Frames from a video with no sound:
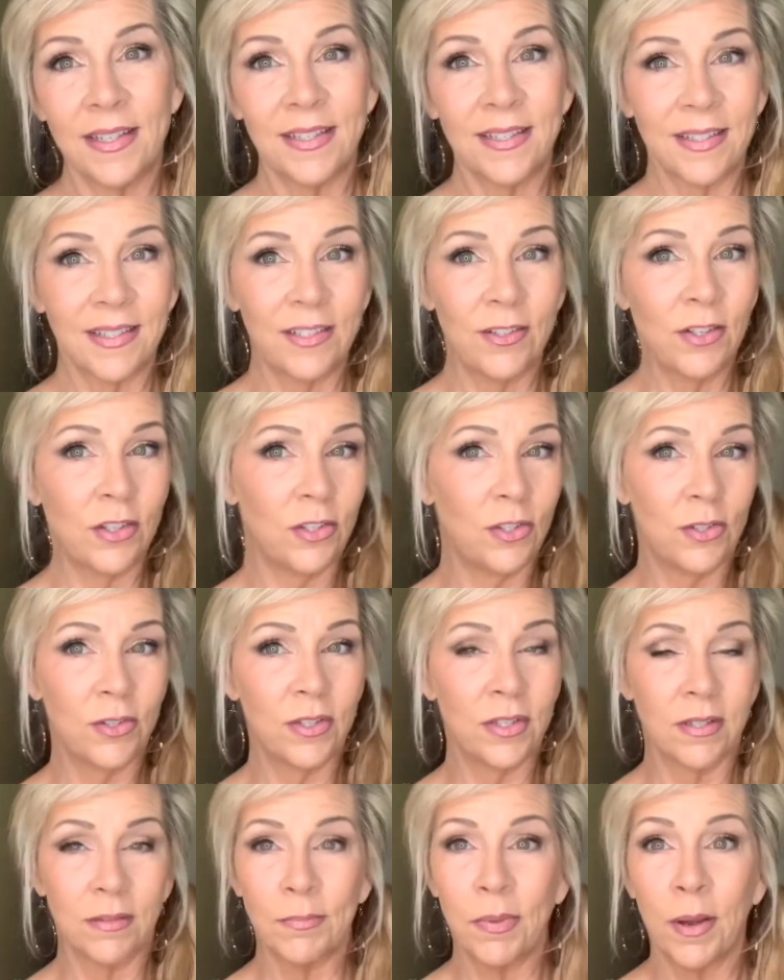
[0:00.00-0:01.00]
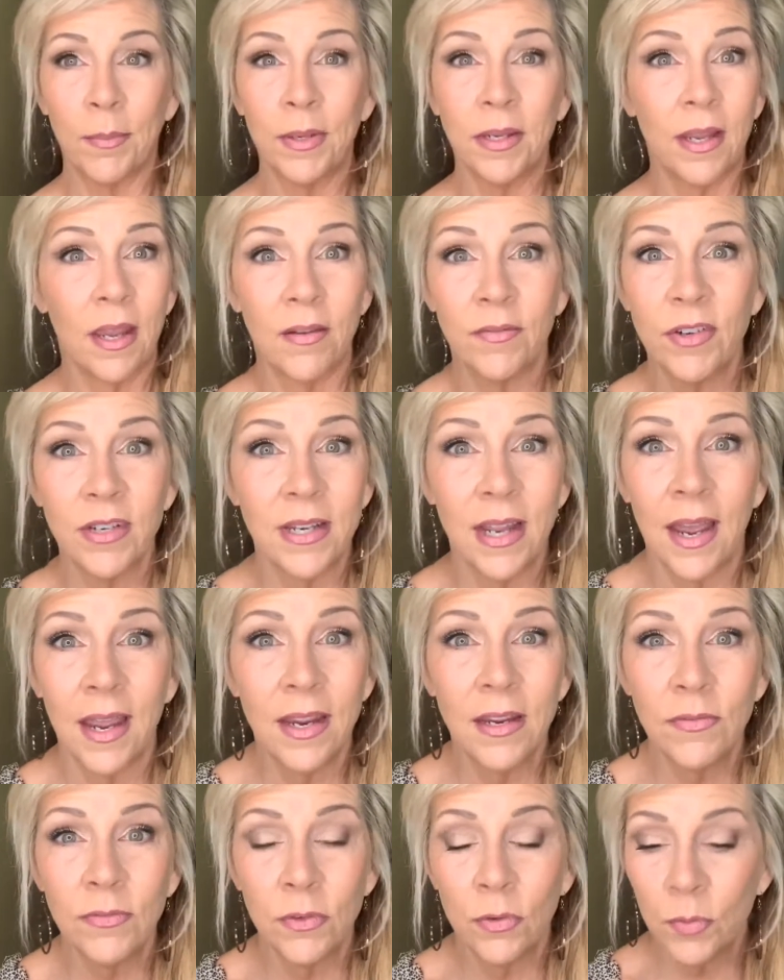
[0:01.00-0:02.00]
you could use it probably every day
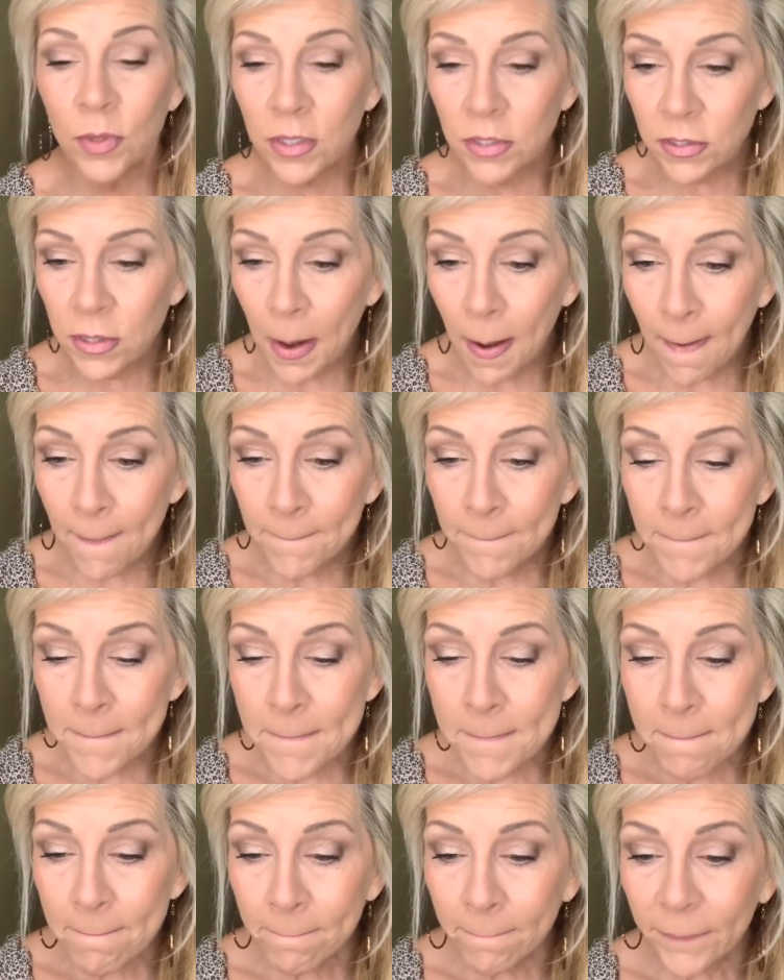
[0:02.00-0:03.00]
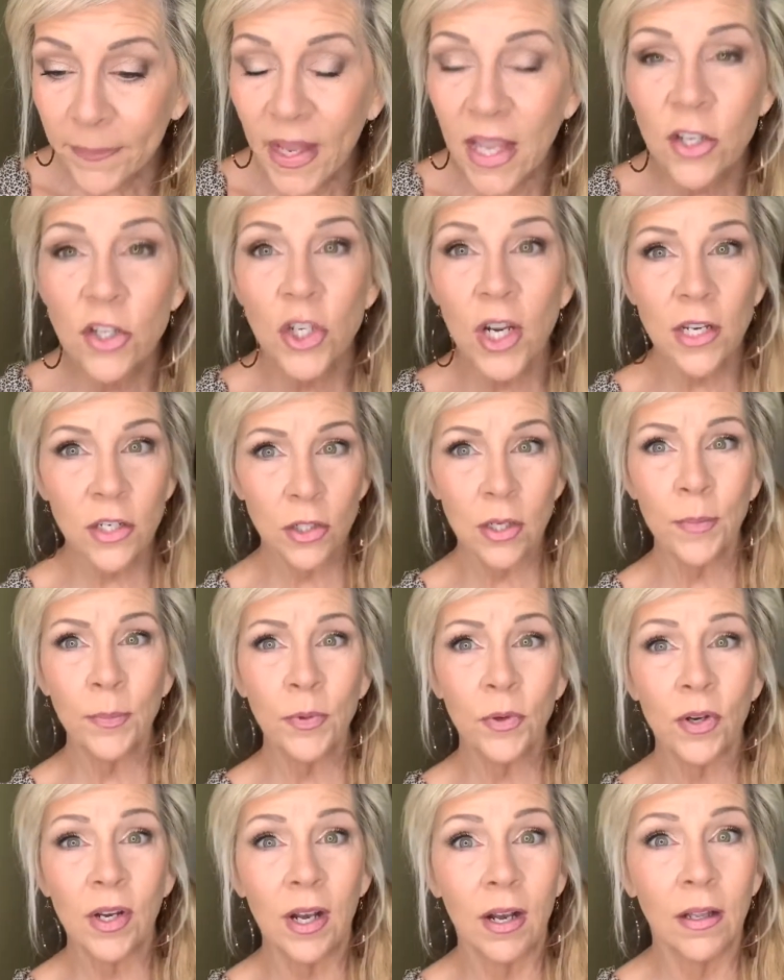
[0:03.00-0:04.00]
if you wish. And change up your
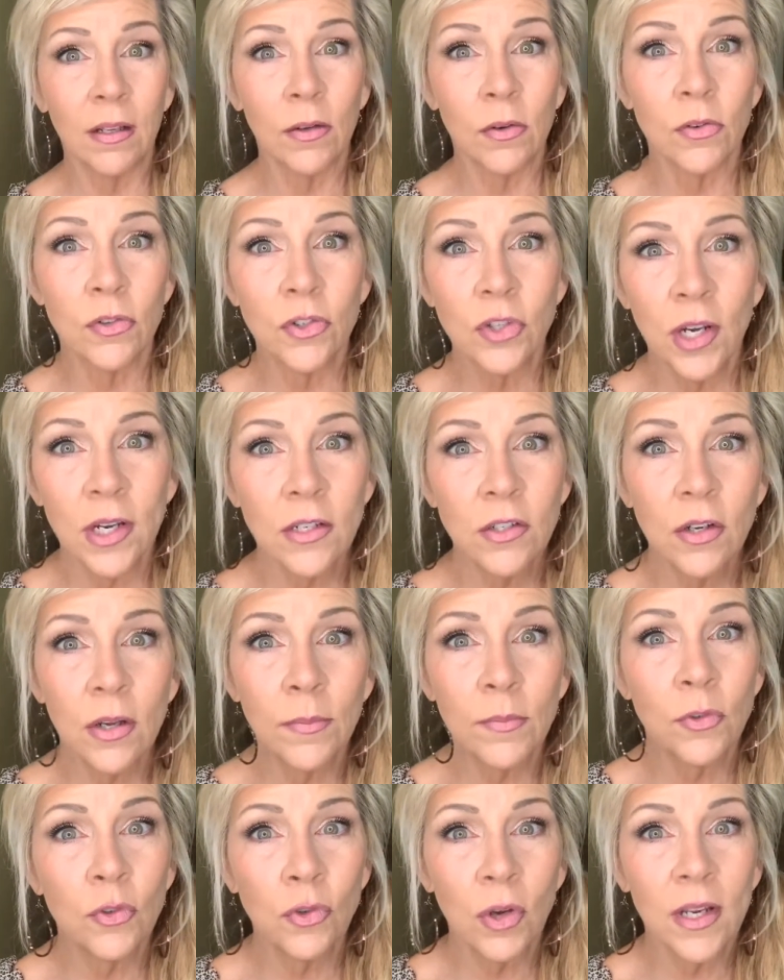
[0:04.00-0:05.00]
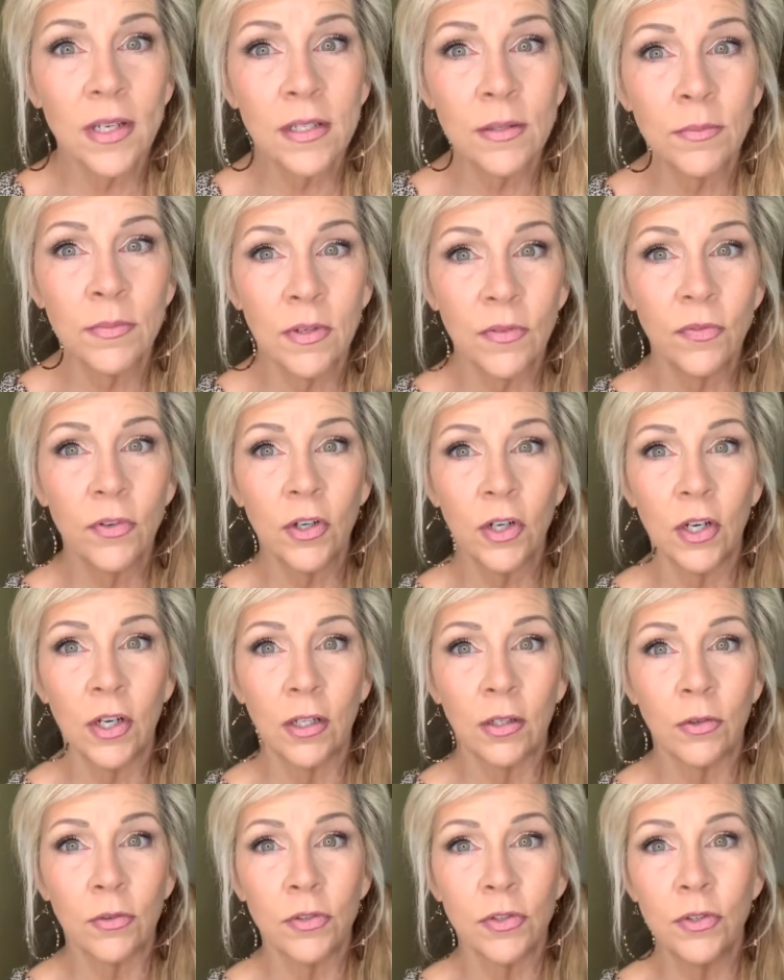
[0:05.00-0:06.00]
colors. Change up and try some different
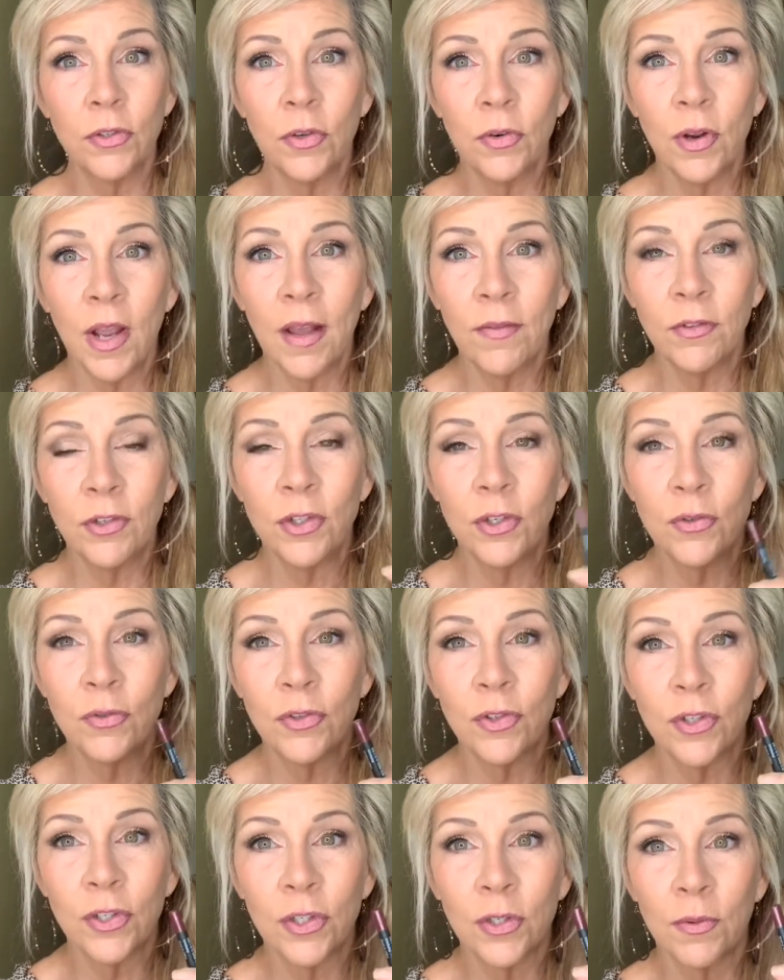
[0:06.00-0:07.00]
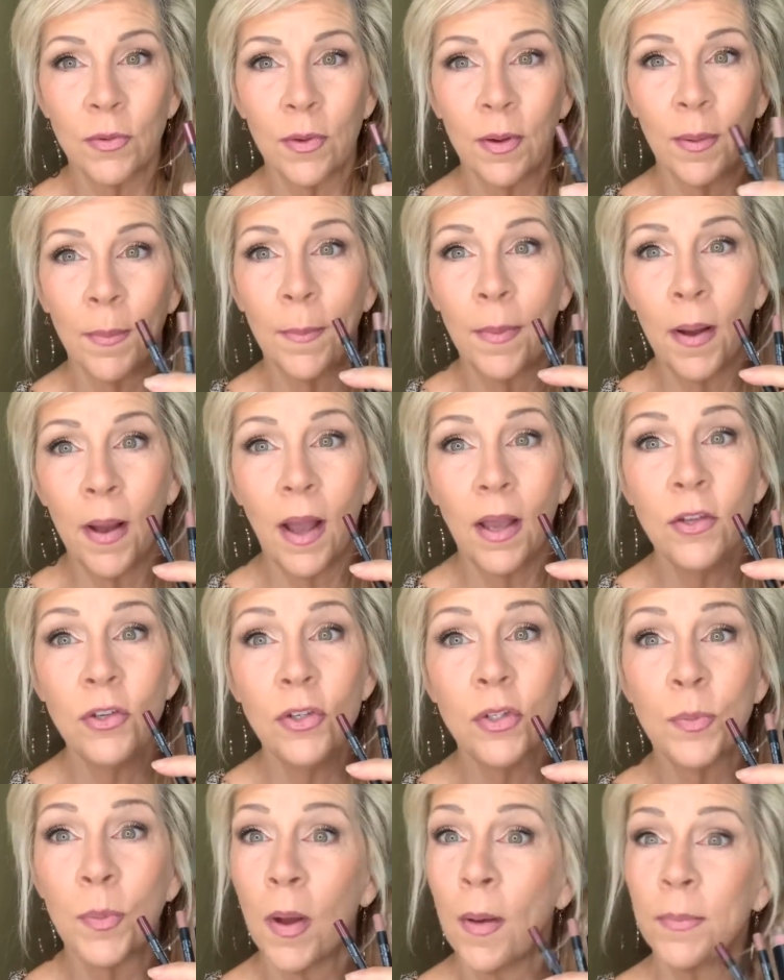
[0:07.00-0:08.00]
colors. You don't have to use just I use
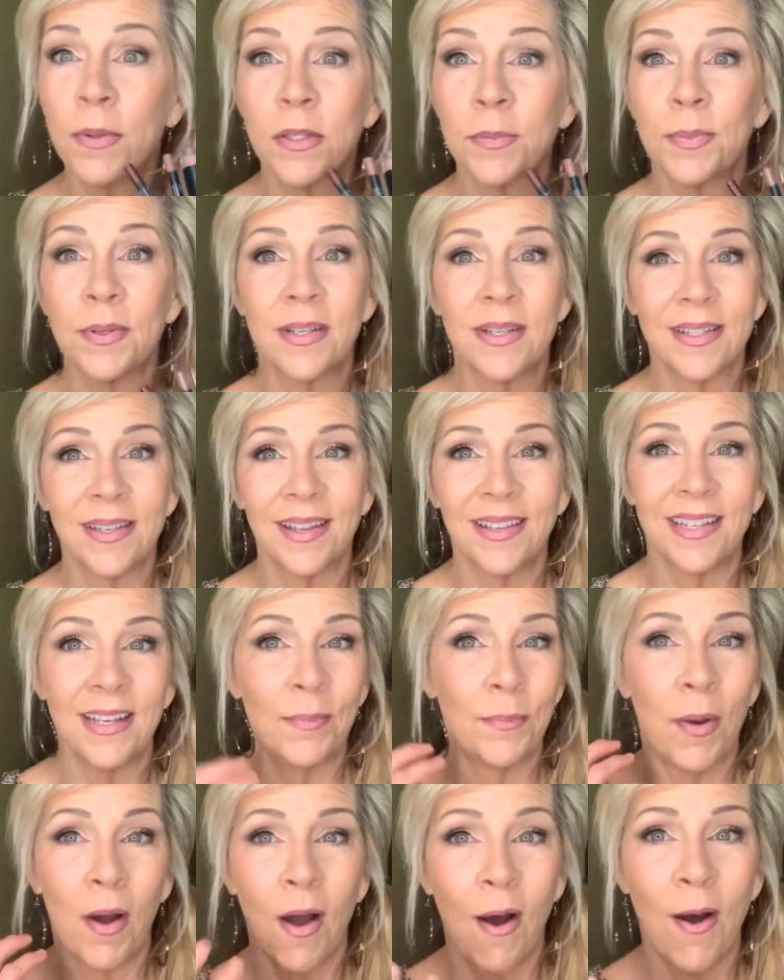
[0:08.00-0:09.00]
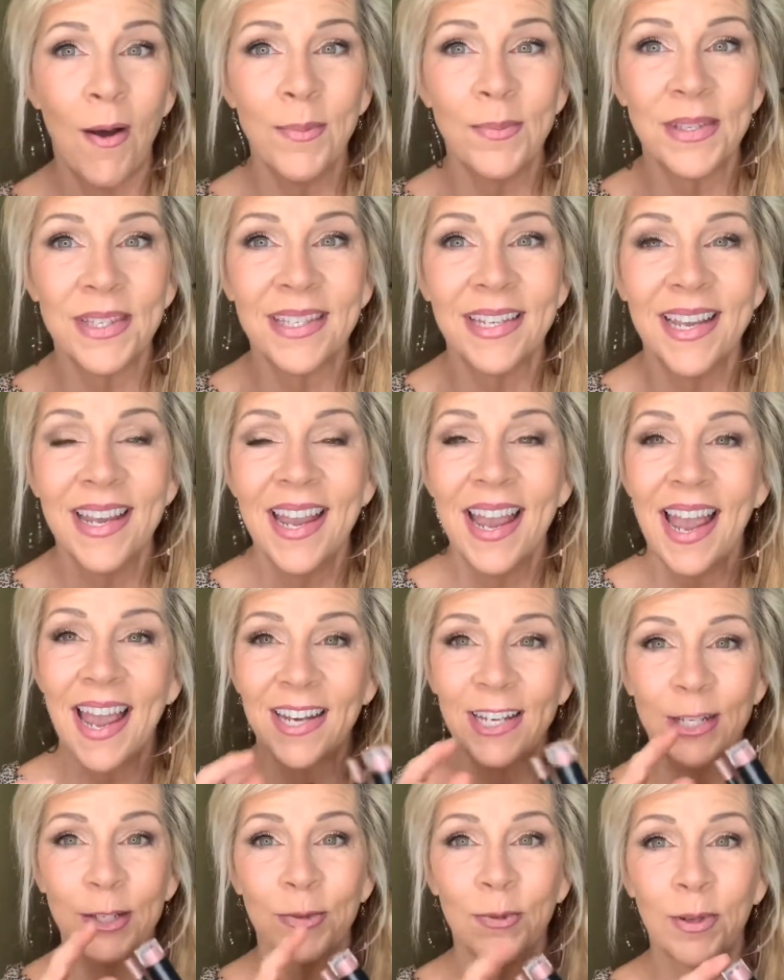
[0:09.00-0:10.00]
Pompous because it pops and
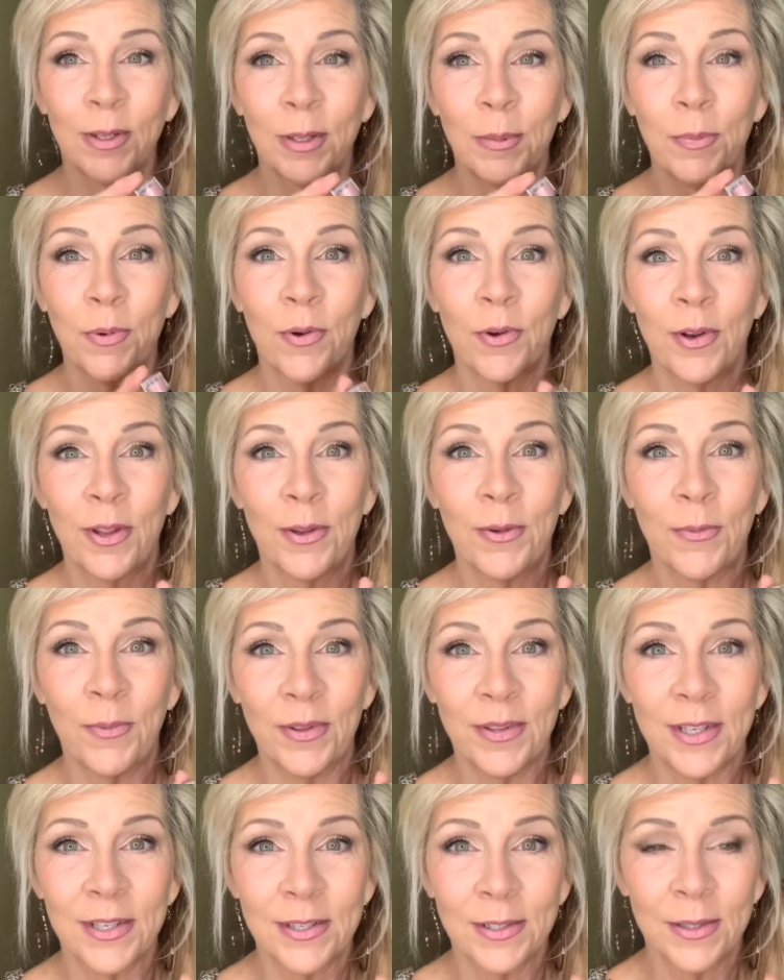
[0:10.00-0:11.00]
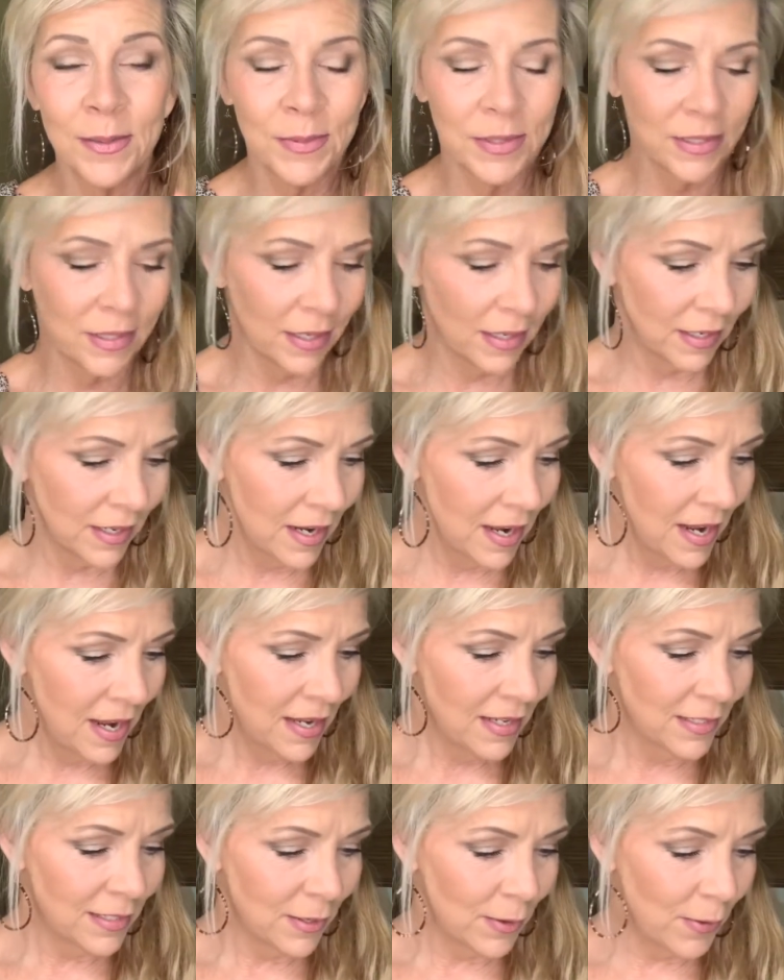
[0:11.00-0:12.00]
it's really pretty with this lipstick.
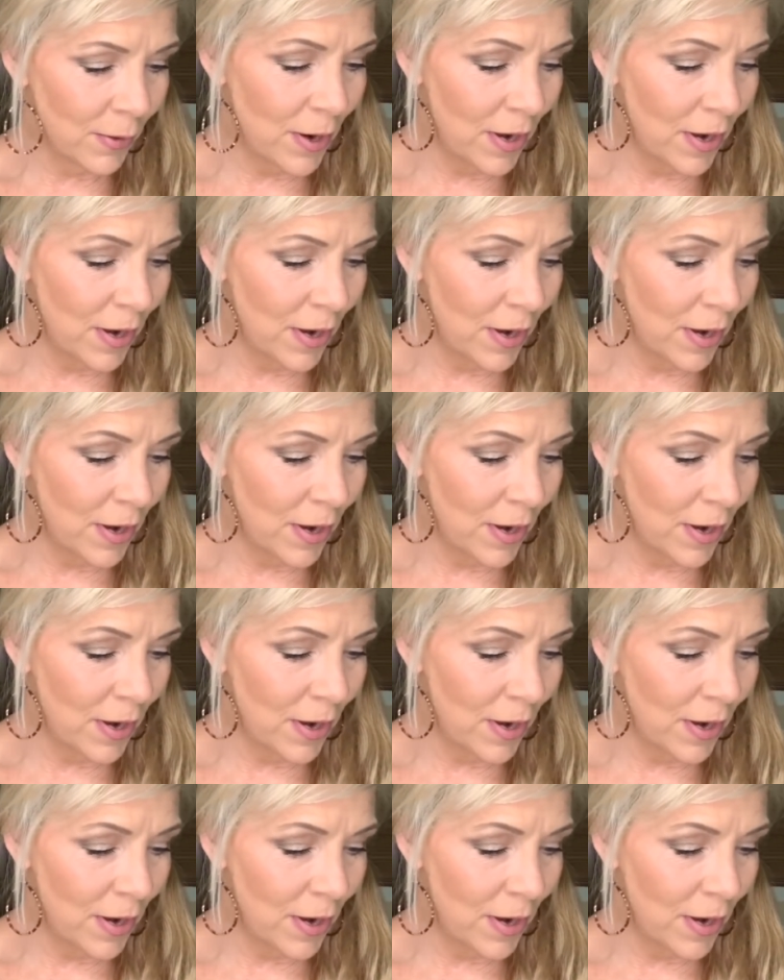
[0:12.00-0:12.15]
So